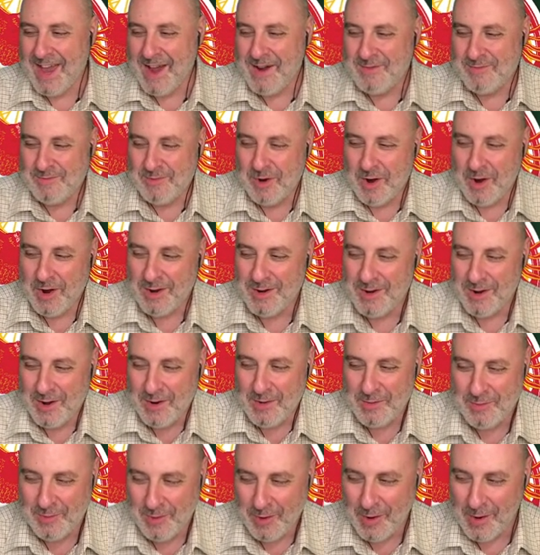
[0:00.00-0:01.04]
yeah,
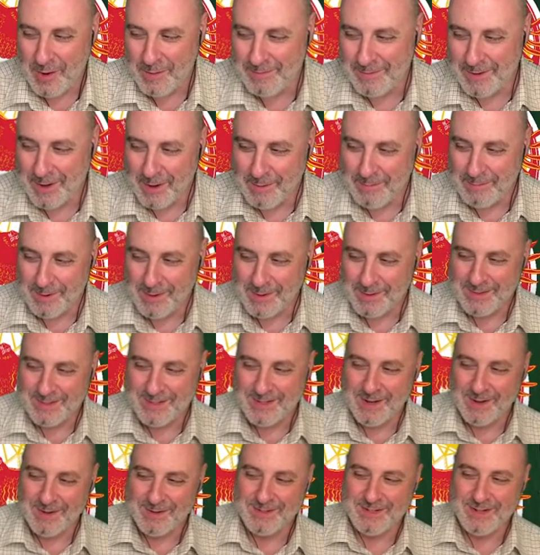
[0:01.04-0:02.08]
no robe, no boots,
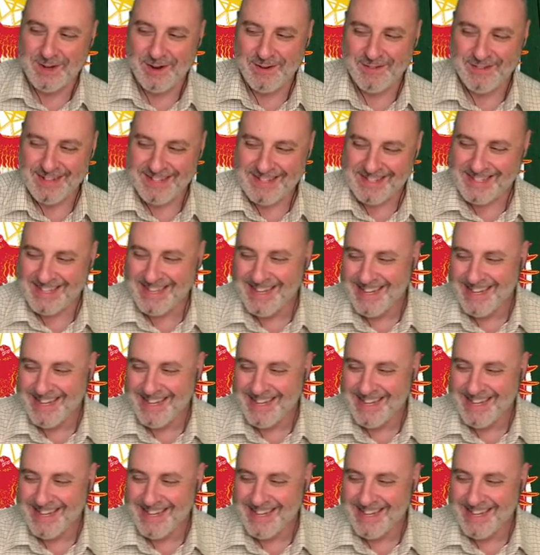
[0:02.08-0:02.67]
no service,